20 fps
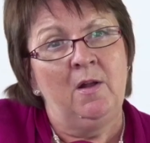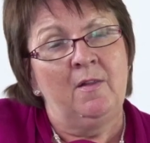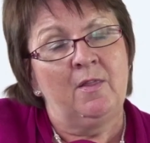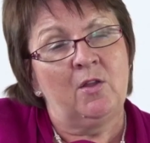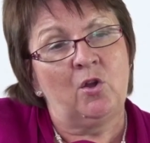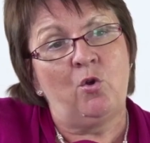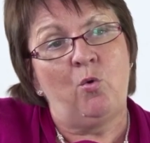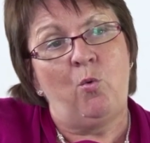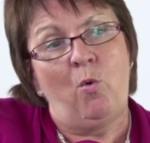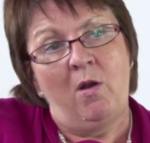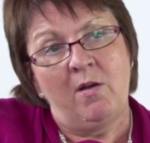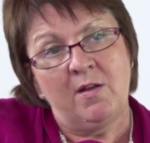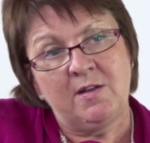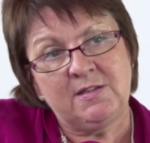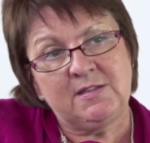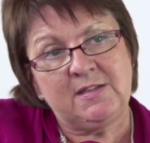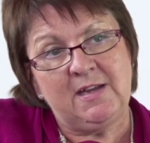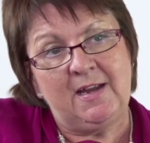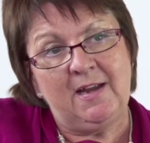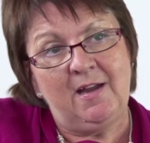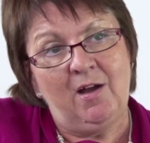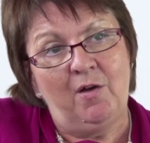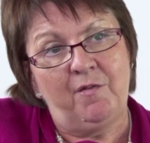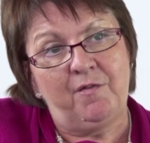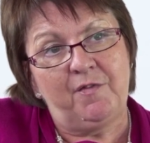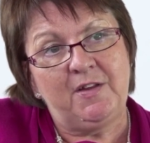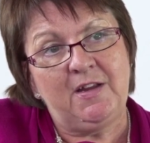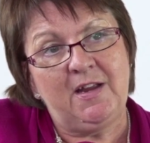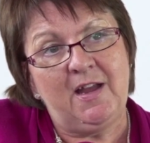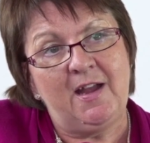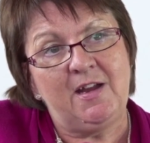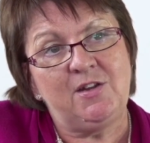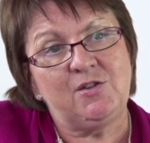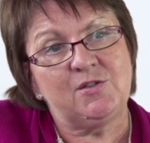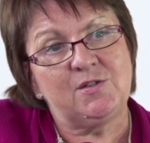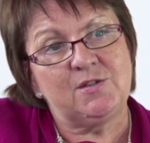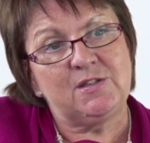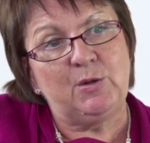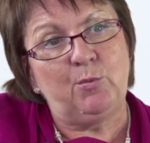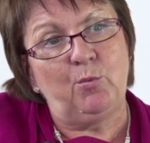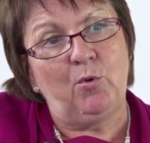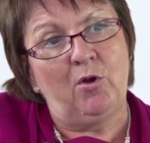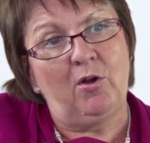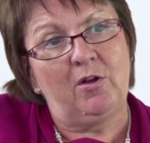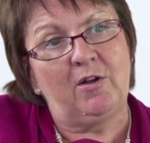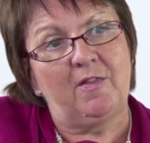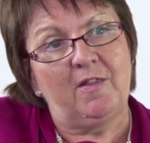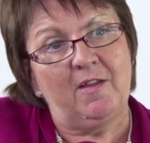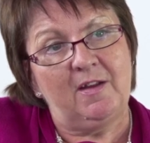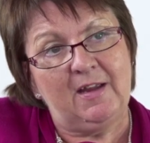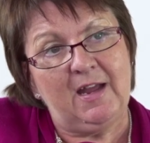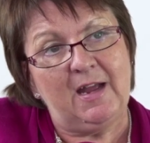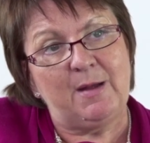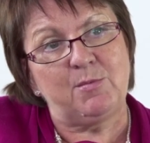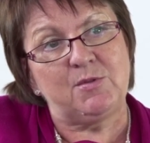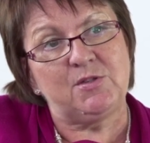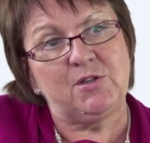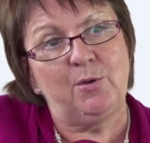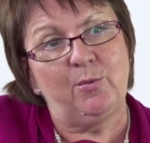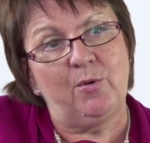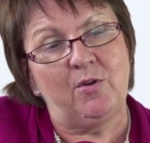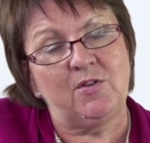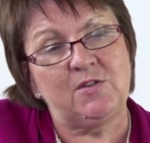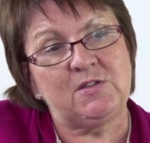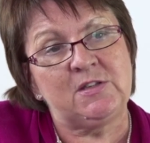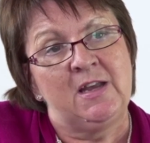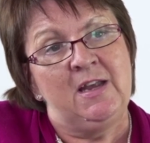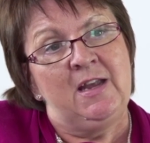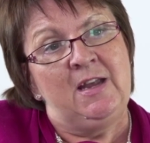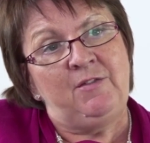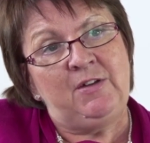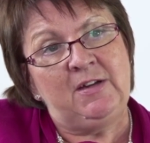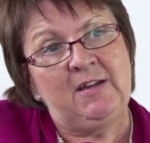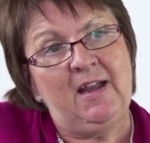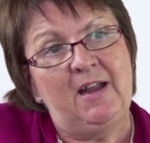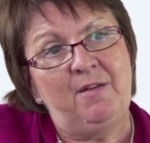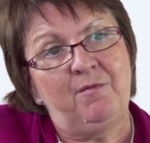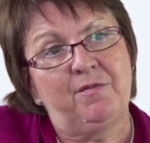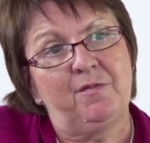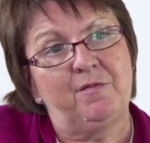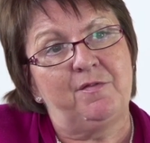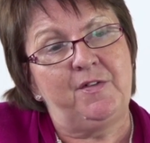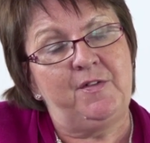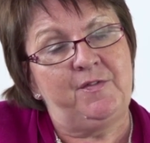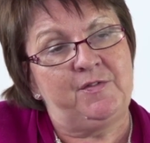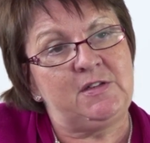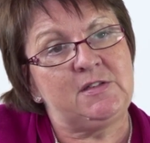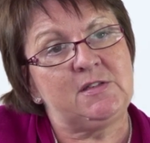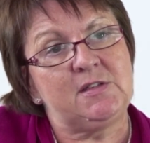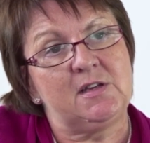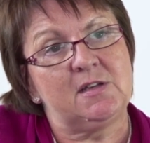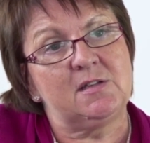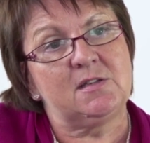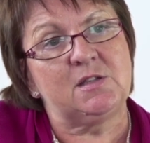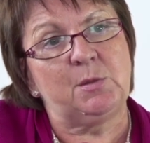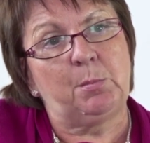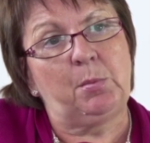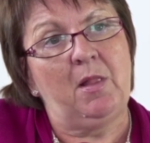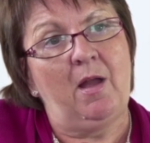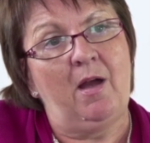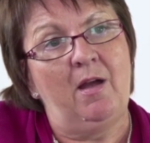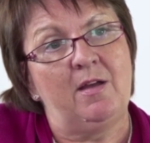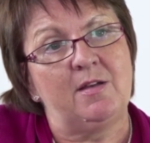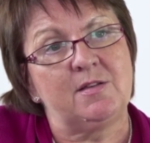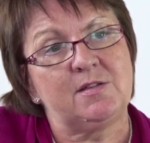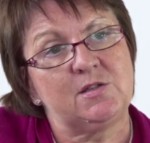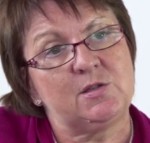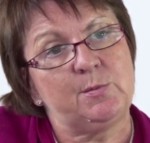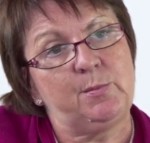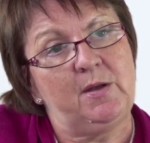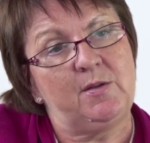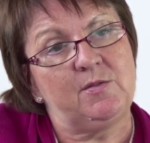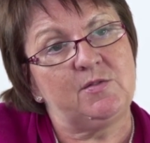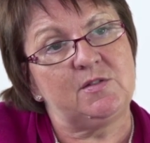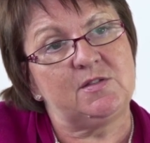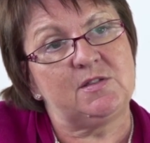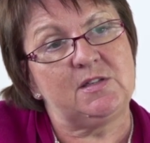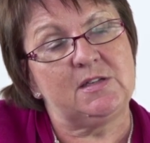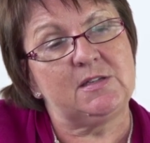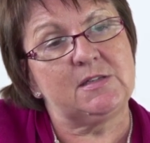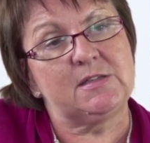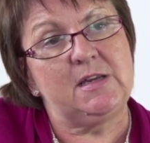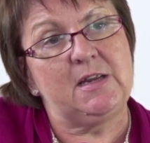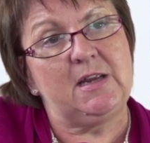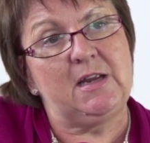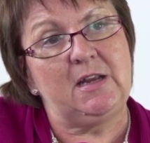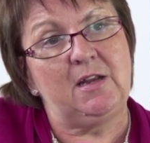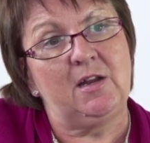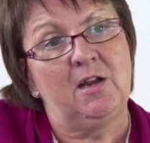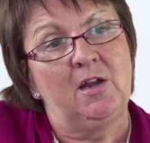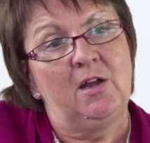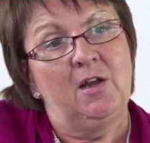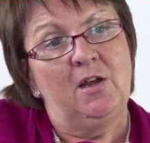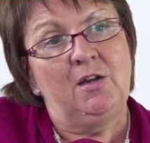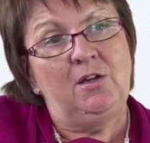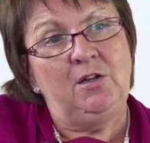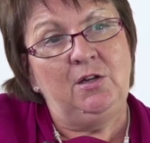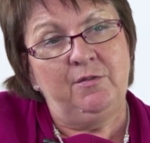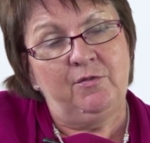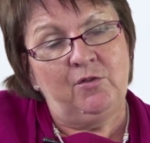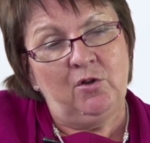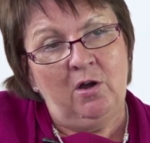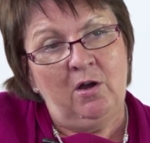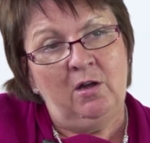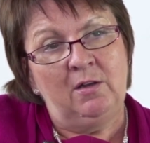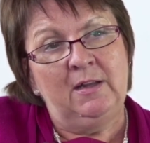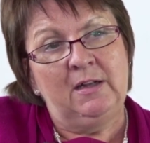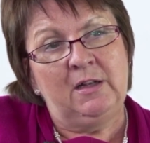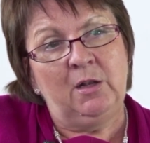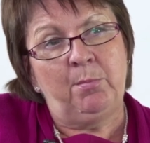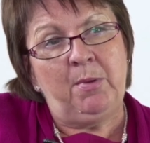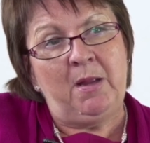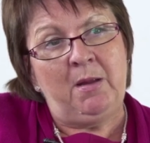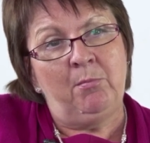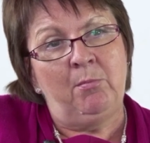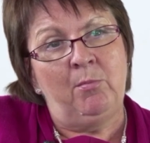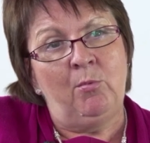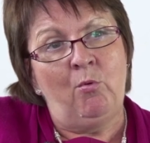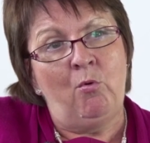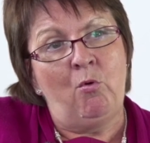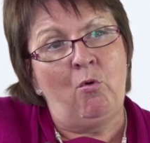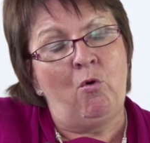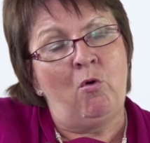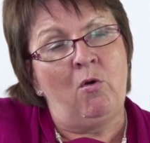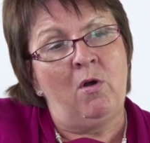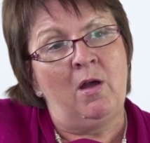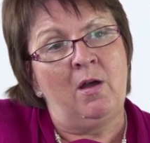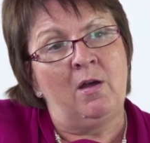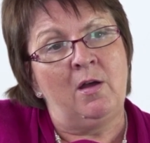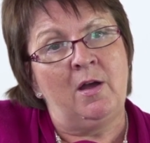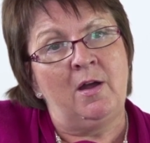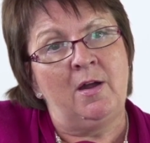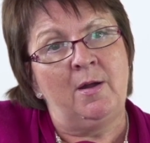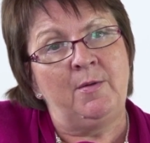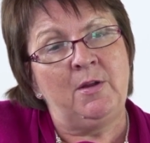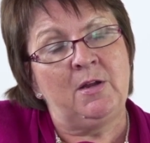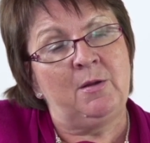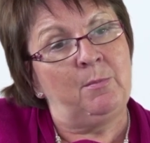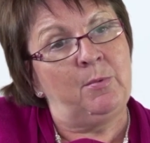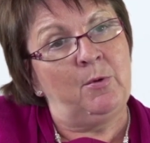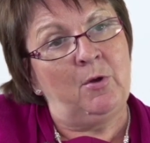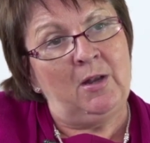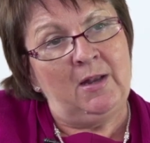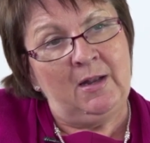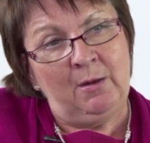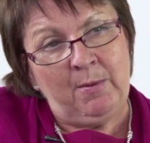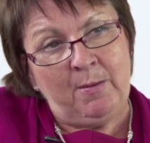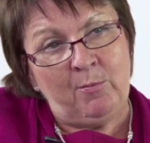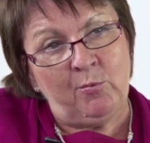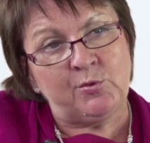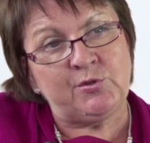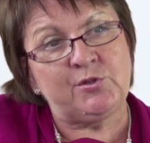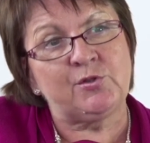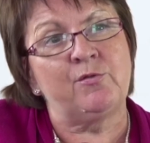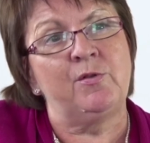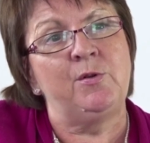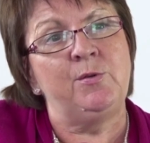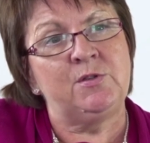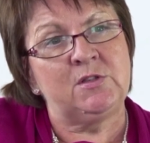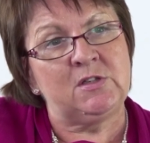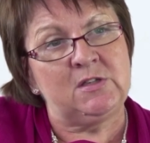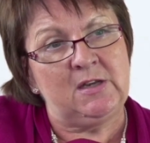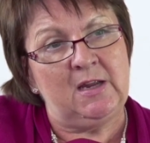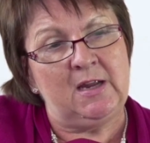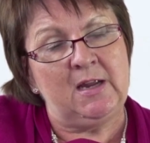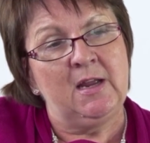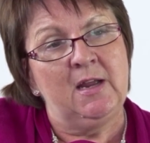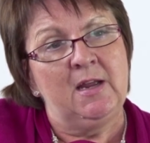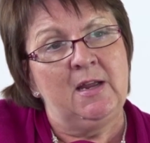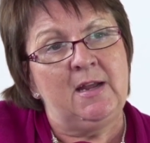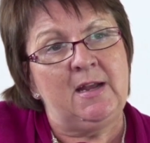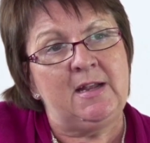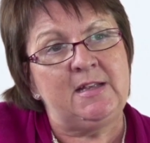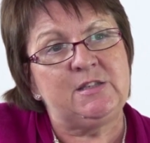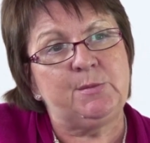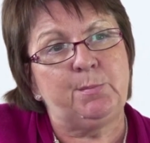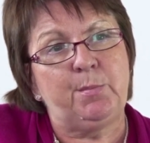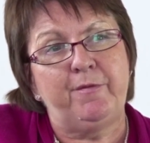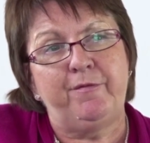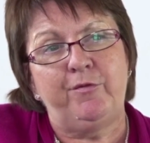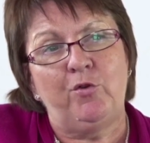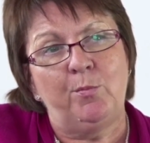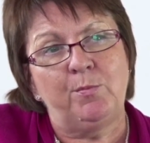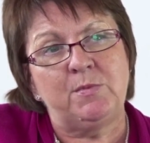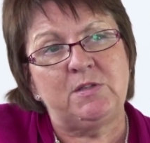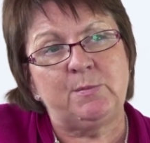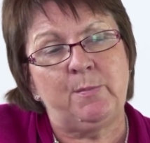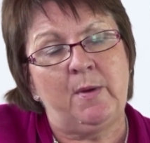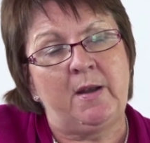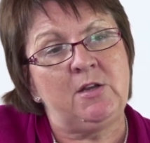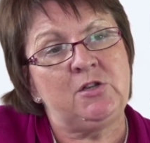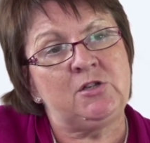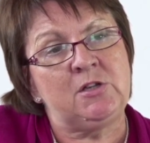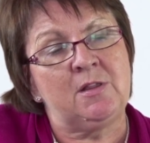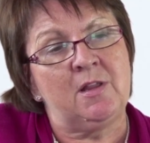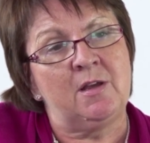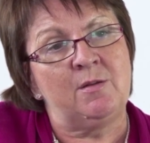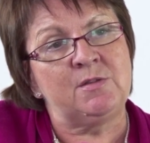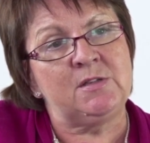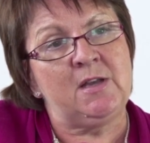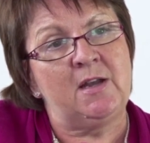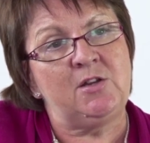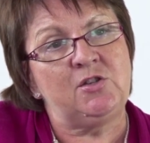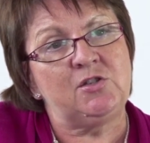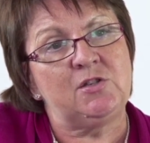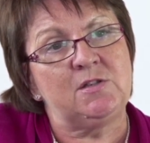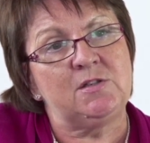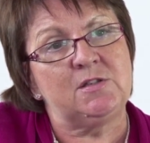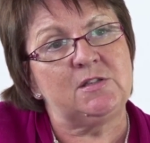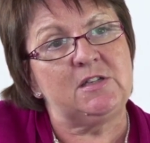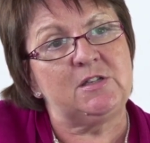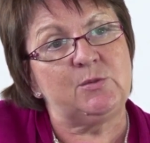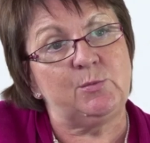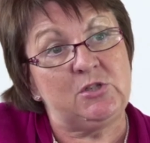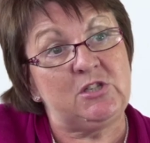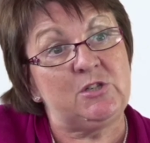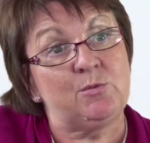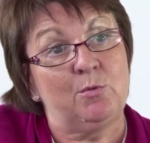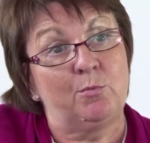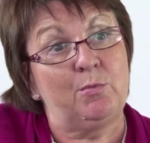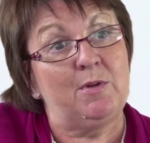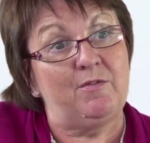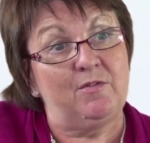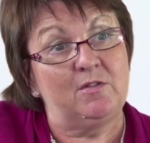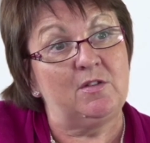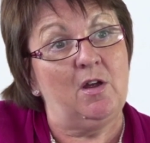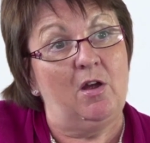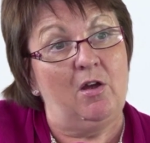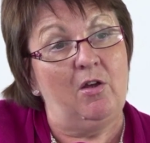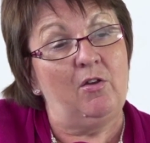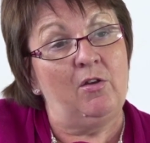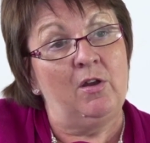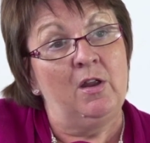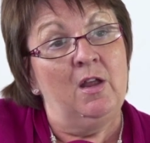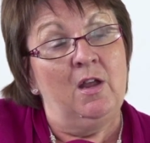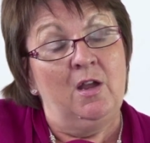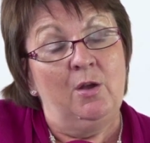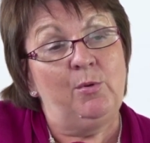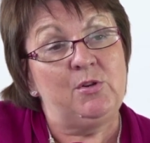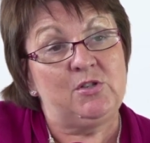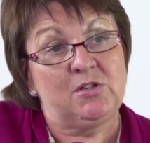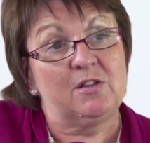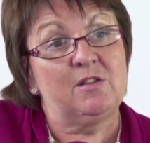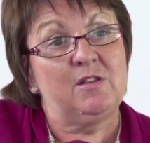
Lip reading: The quality of the agency worker that came to us, if you're getting from 56 suppliers as opposed to 16, you've got a little bit more, you can put a little bit more scrutiny into performance managing those agencies, which is what we've done, which I